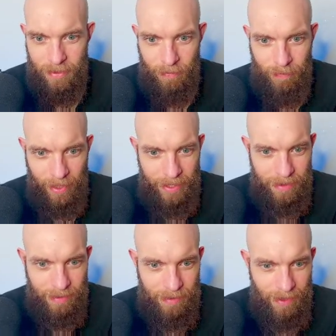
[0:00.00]

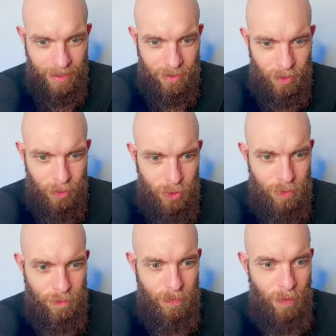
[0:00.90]
find a solution
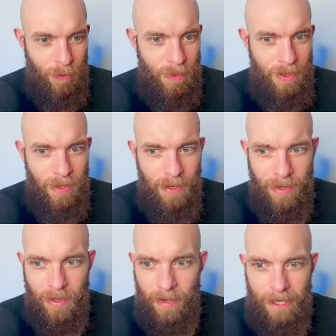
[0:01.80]
for.
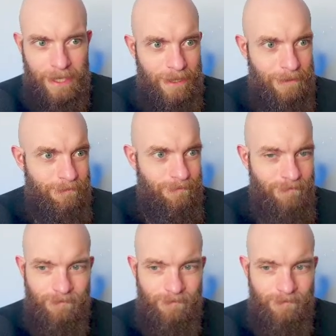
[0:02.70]
Like,